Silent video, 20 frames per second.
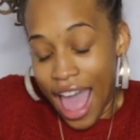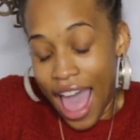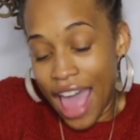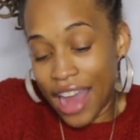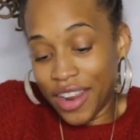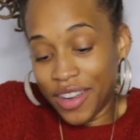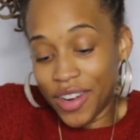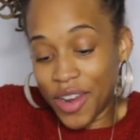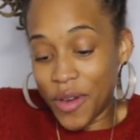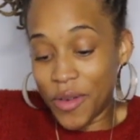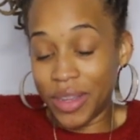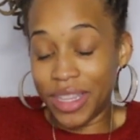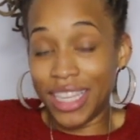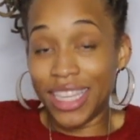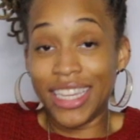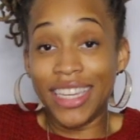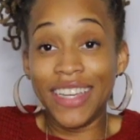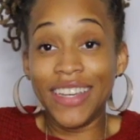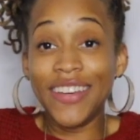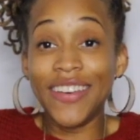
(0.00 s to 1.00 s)
I don't know what
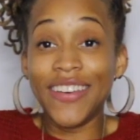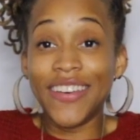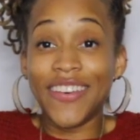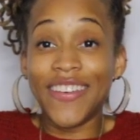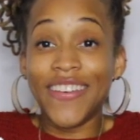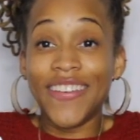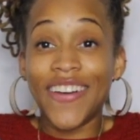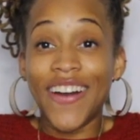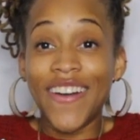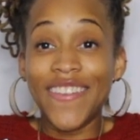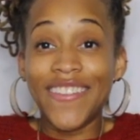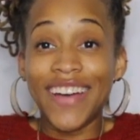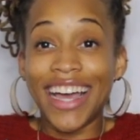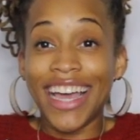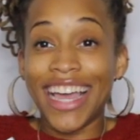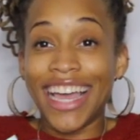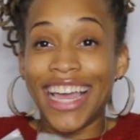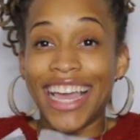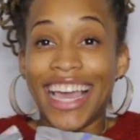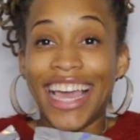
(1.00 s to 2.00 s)
to do. Oh
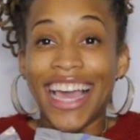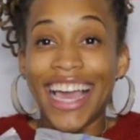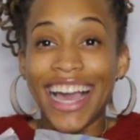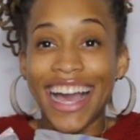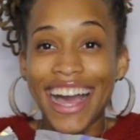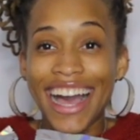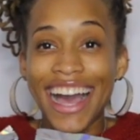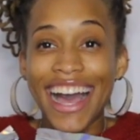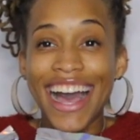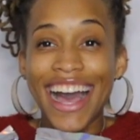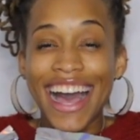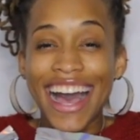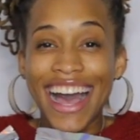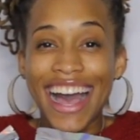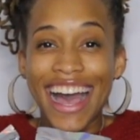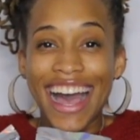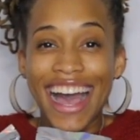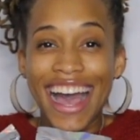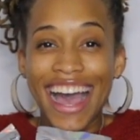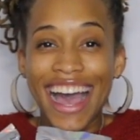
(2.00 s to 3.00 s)
my
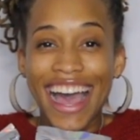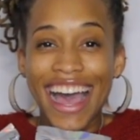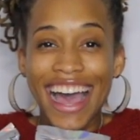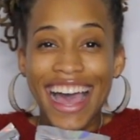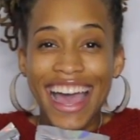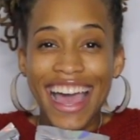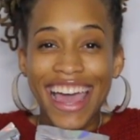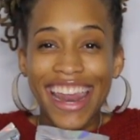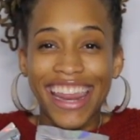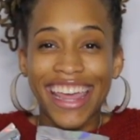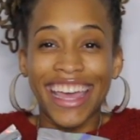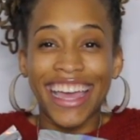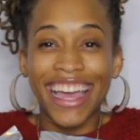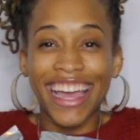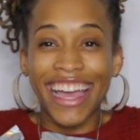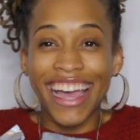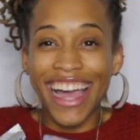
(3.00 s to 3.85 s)
god.